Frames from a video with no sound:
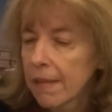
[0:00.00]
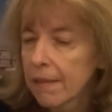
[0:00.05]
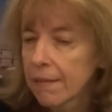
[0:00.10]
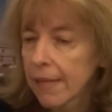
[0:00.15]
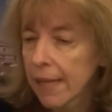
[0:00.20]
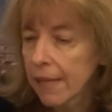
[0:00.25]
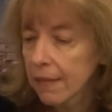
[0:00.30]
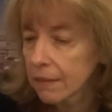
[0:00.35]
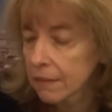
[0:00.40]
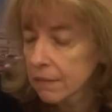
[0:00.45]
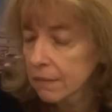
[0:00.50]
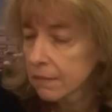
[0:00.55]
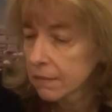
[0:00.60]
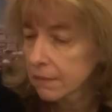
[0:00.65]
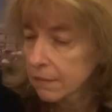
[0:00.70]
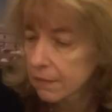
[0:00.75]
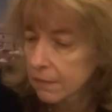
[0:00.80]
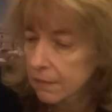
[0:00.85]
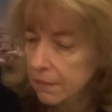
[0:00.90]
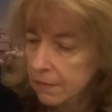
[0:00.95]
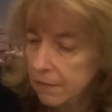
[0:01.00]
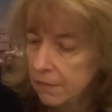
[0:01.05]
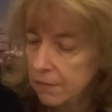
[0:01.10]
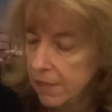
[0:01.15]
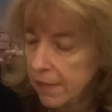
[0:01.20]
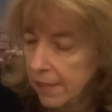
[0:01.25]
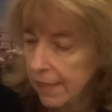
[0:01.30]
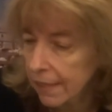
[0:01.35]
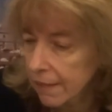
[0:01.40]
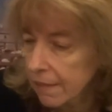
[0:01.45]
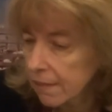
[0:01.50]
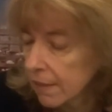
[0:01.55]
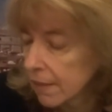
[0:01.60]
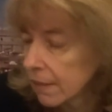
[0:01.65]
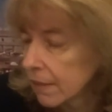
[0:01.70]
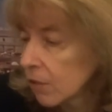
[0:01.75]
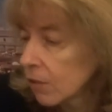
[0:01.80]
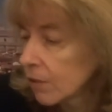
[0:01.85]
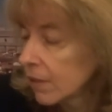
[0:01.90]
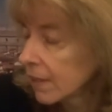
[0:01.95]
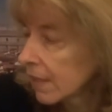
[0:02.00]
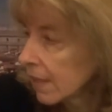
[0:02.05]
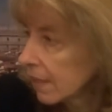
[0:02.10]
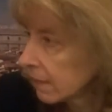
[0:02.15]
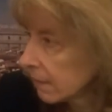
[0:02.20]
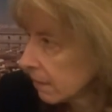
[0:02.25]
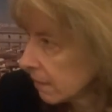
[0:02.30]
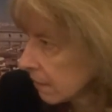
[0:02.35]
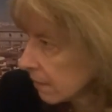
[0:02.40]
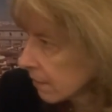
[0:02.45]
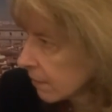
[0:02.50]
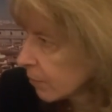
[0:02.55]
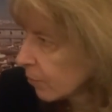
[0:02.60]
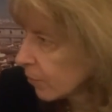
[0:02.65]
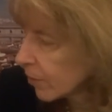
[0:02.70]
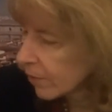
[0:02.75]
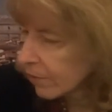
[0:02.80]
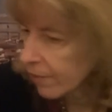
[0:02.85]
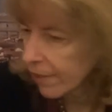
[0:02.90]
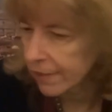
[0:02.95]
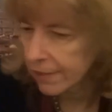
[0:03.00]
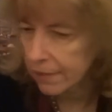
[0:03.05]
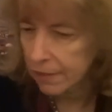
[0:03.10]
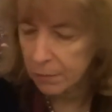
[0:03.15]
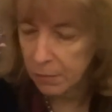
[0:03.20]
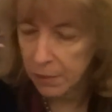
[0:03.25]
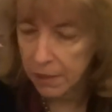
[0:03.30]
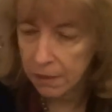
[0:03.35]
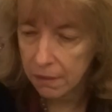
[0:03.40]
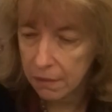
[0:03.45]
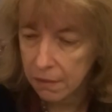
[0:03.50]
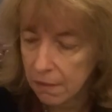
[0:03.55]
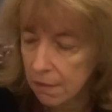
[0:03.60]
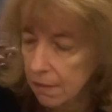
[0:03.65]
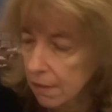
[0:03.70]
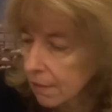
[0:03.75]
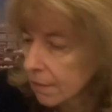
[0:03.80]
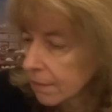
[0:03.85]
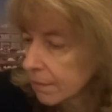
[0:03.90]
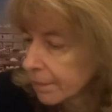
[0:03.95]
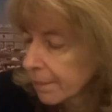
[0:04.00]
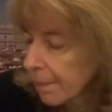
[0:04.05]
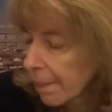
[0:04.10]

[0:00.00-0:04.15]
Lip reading: thank the organizers for inviting me at the